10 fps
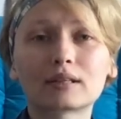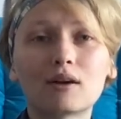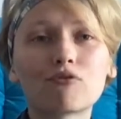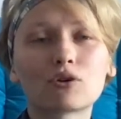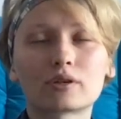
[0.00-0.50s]

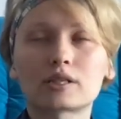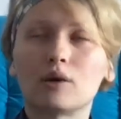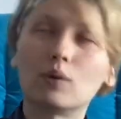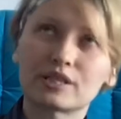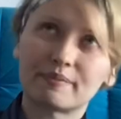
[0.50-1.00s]
of course there
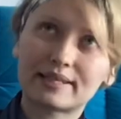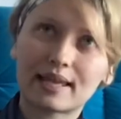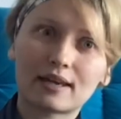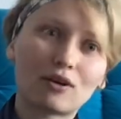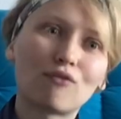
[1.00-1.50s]
was a mistake
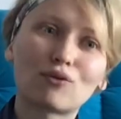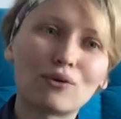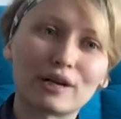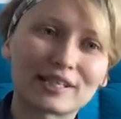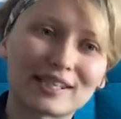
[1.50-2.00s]
of
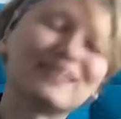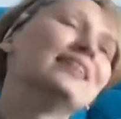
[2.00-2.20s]
course